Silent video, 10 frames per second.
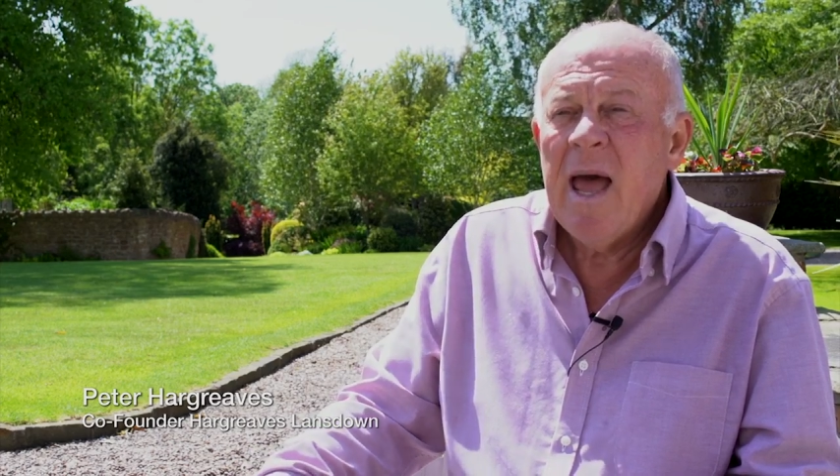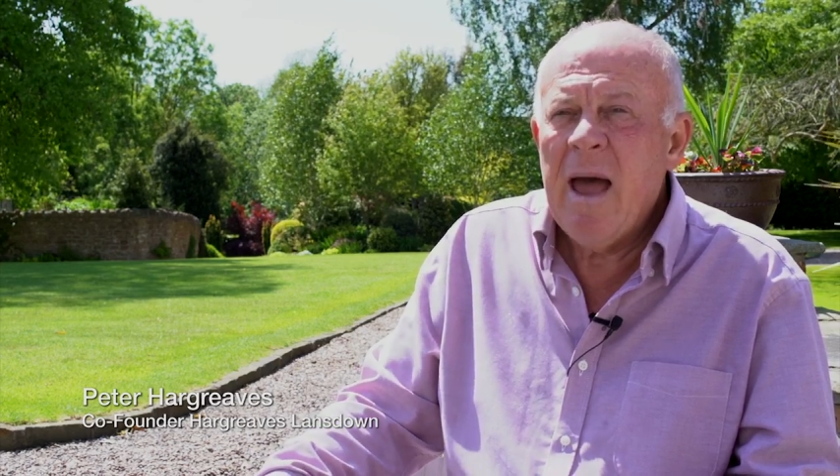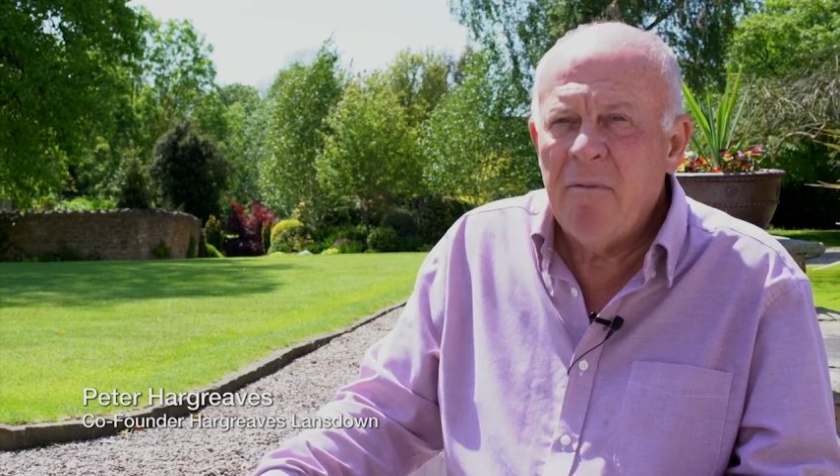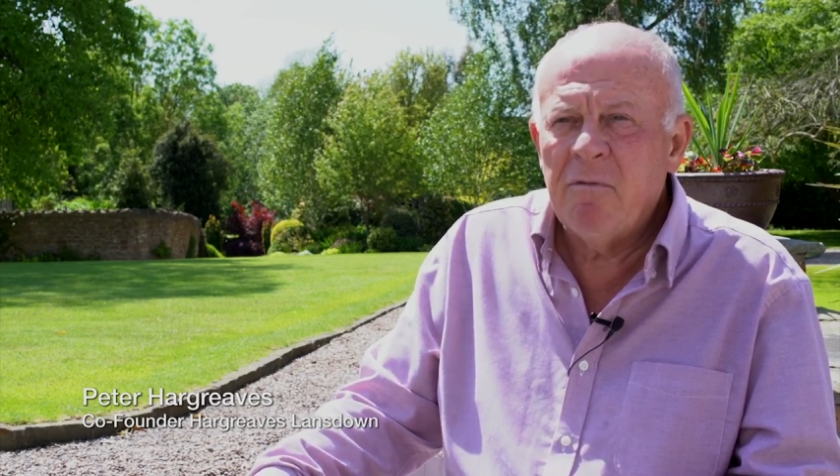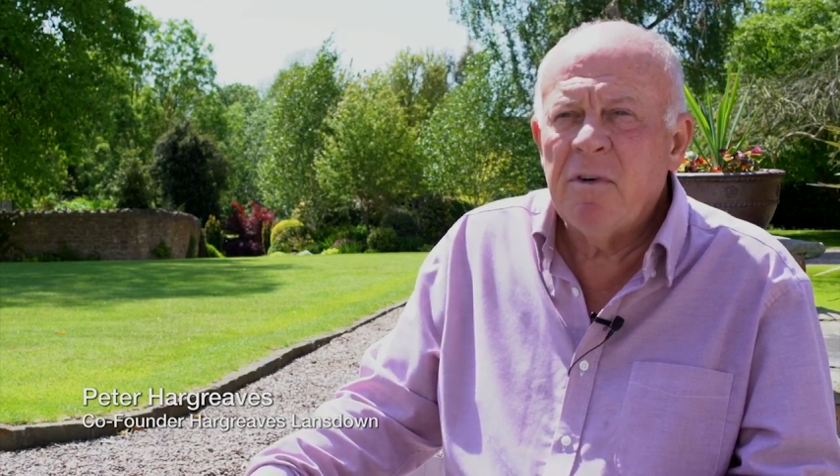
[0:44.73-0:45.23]

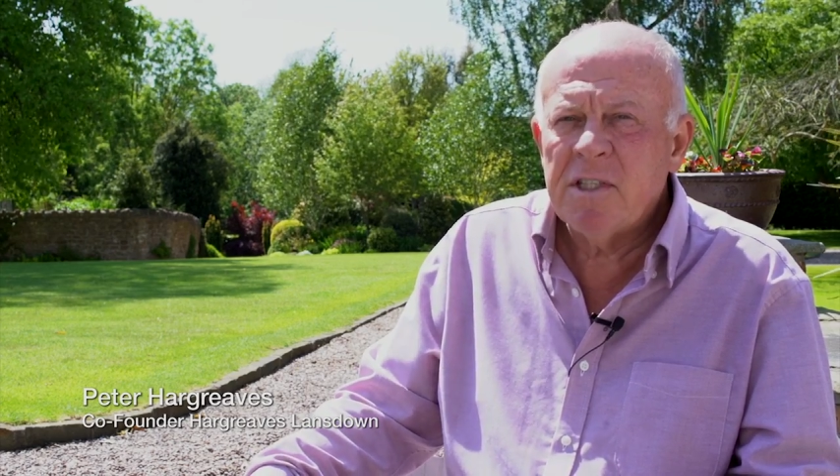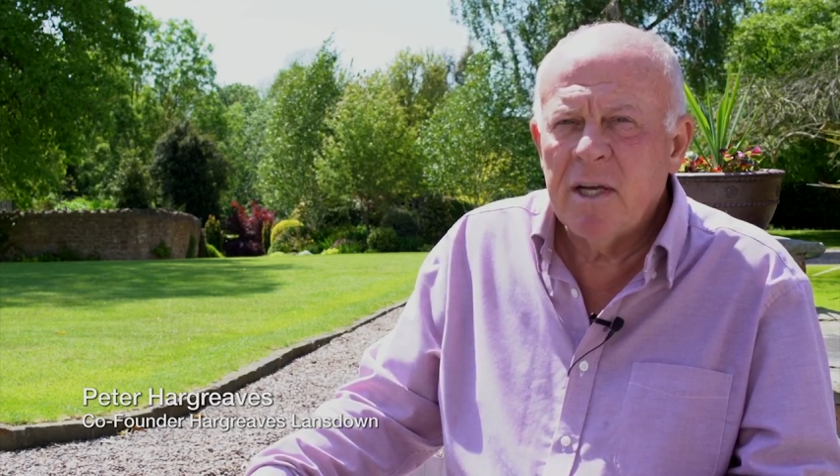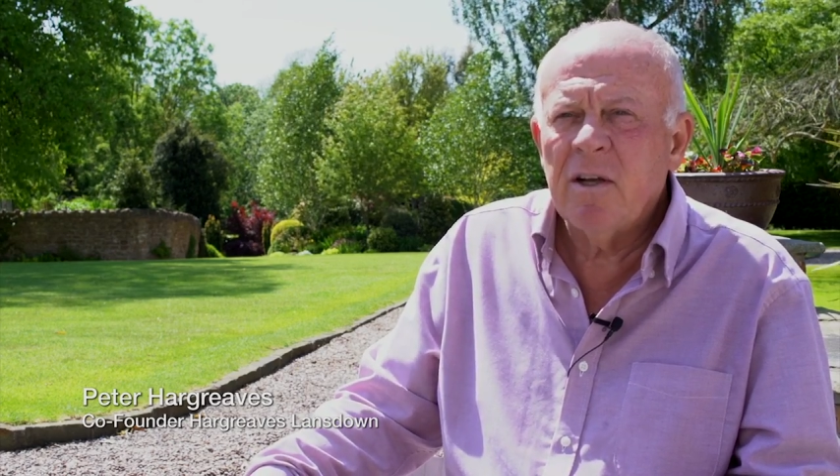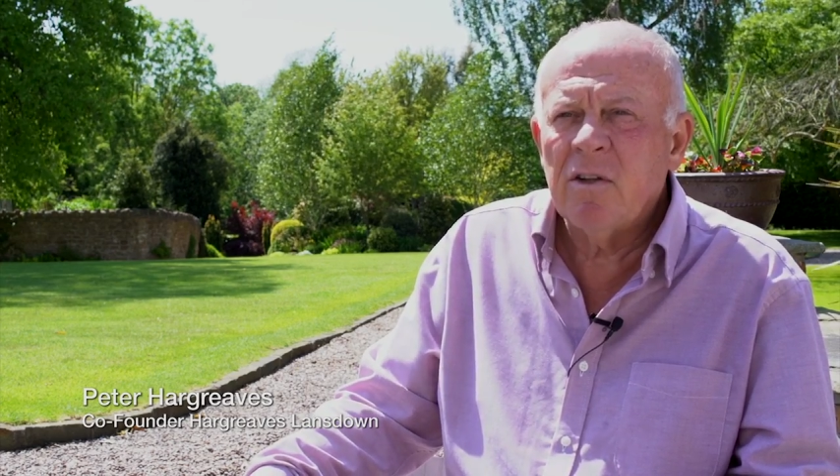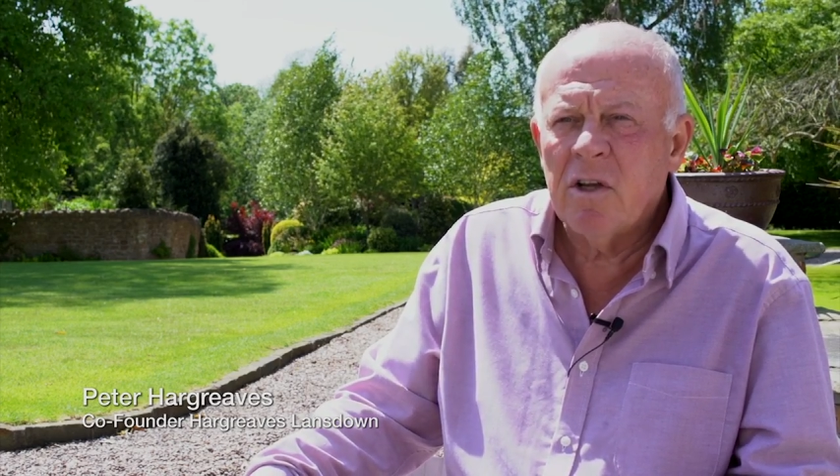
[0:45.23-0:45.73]
Every
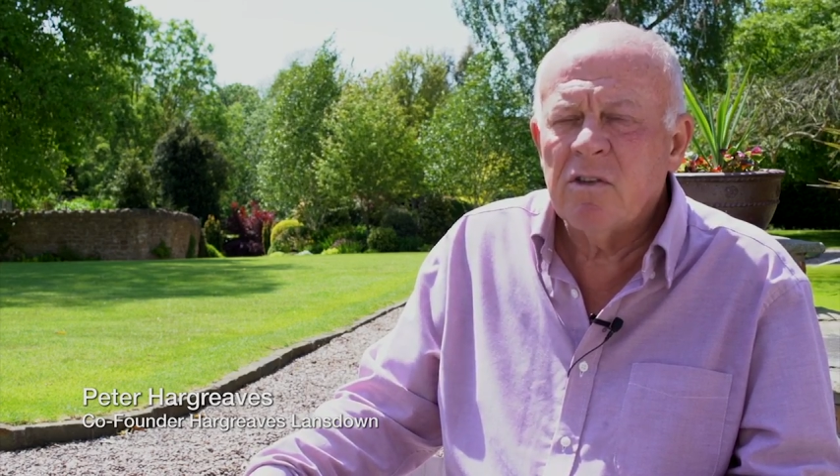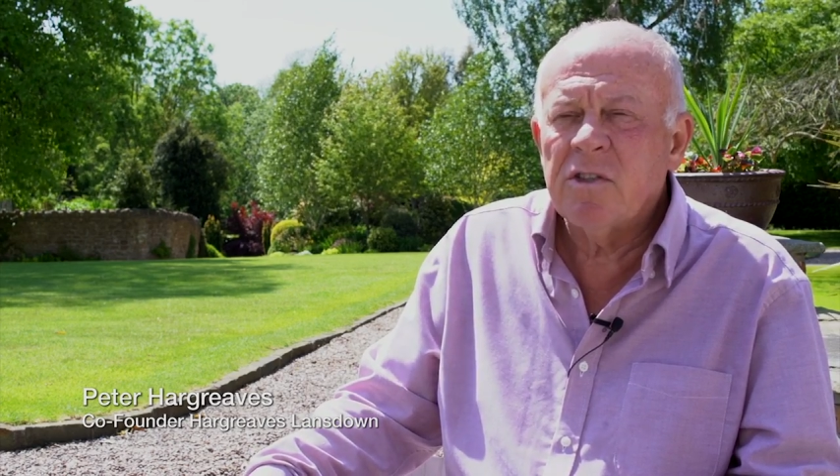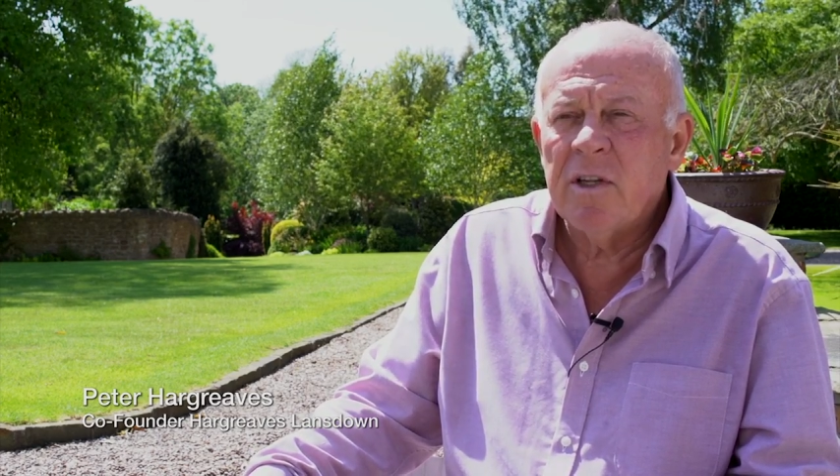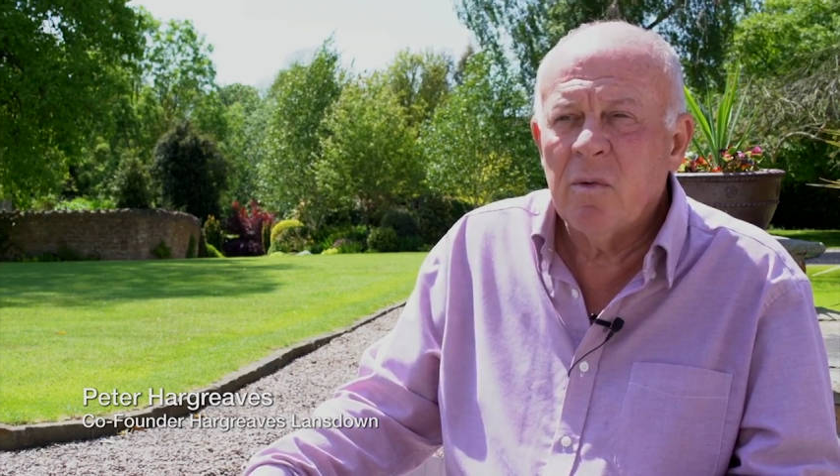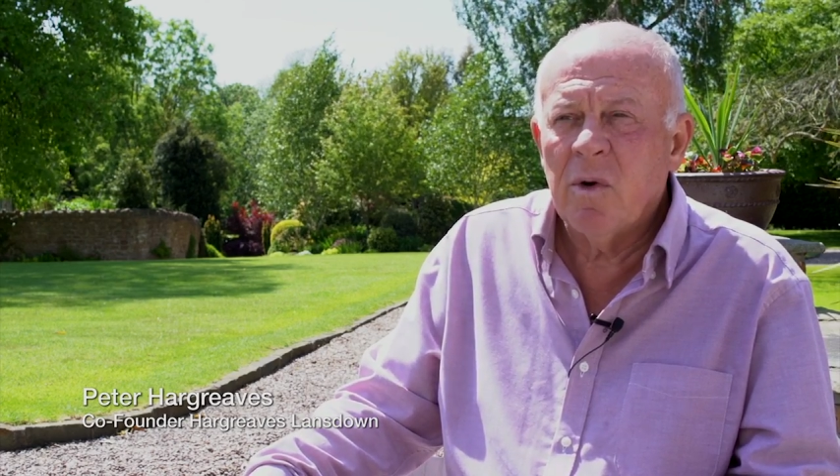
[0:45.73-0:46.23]
single
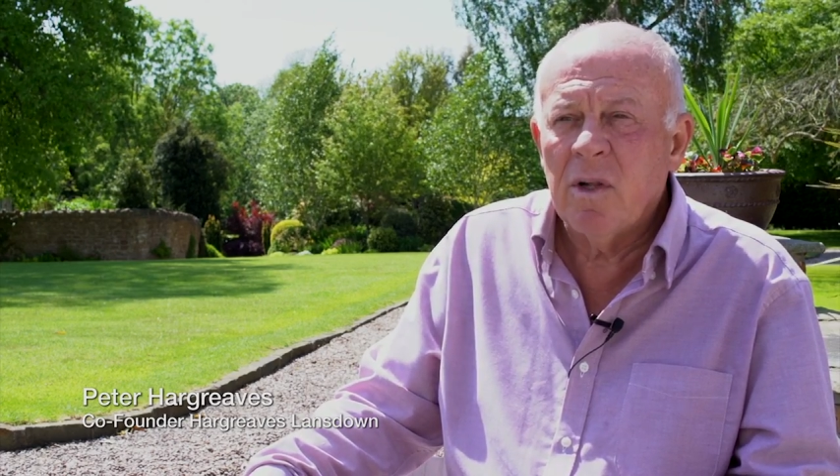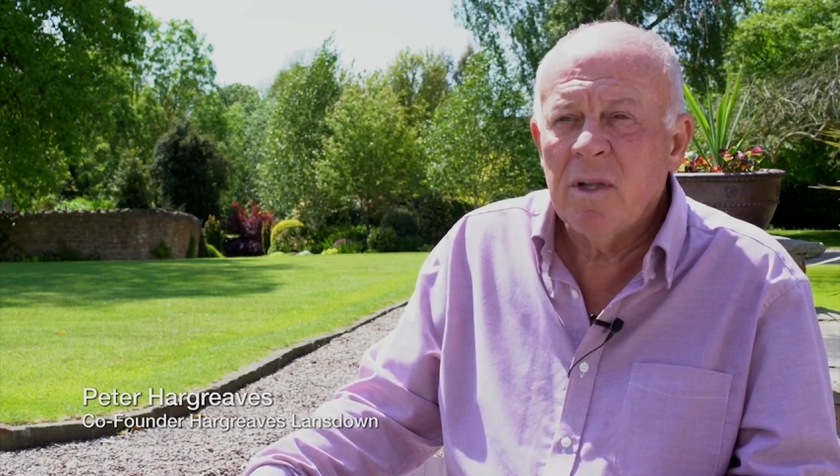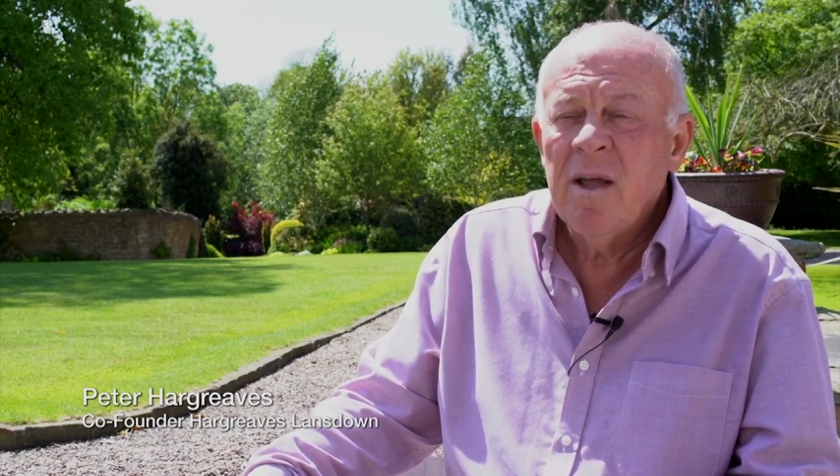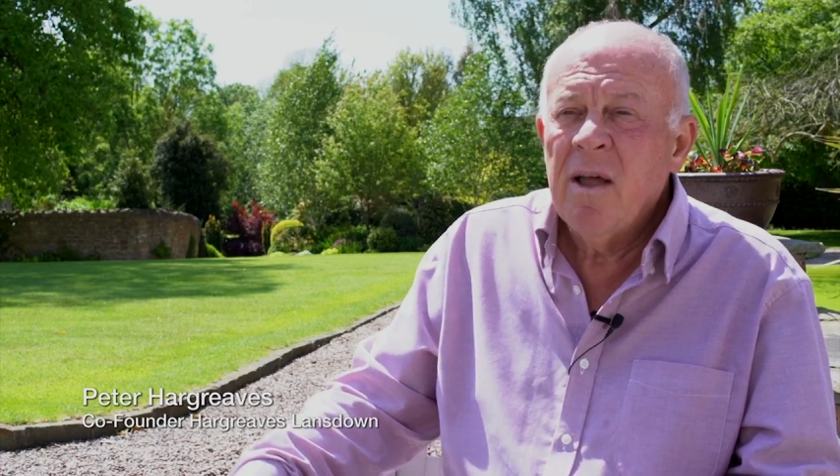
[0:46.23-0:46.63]
country in the world.